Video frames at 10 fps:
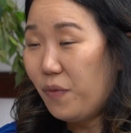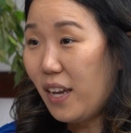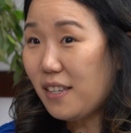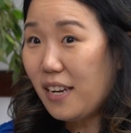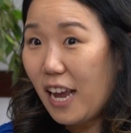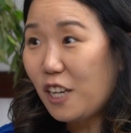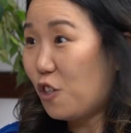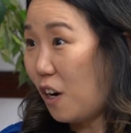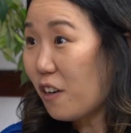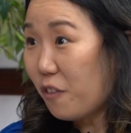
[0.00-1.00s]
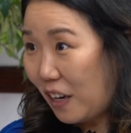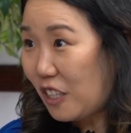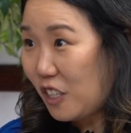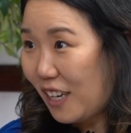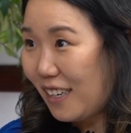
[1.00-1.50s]
That's an HR
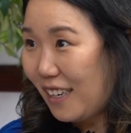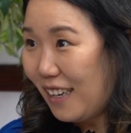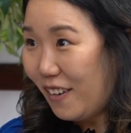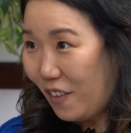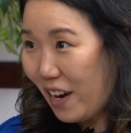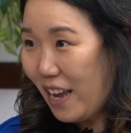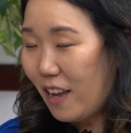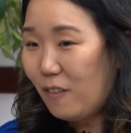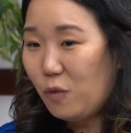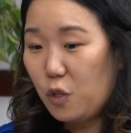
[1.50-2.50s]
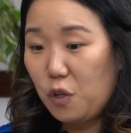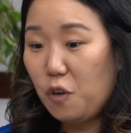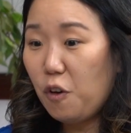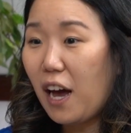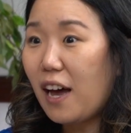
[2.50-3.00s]
function, right? Do
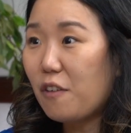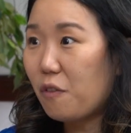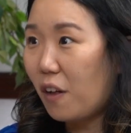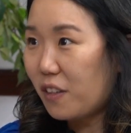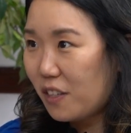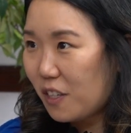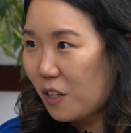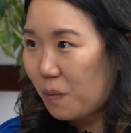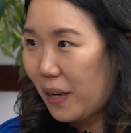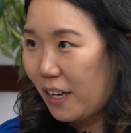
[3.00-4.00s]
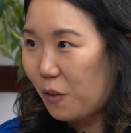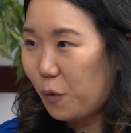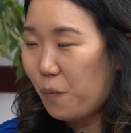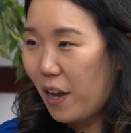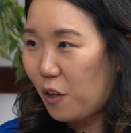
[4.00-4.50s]
you have a volunteer
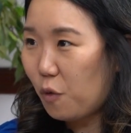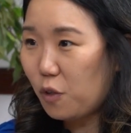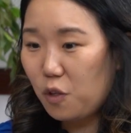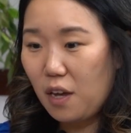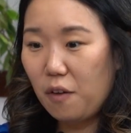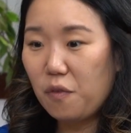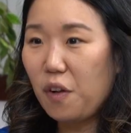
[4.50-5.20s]
manual? Do you have a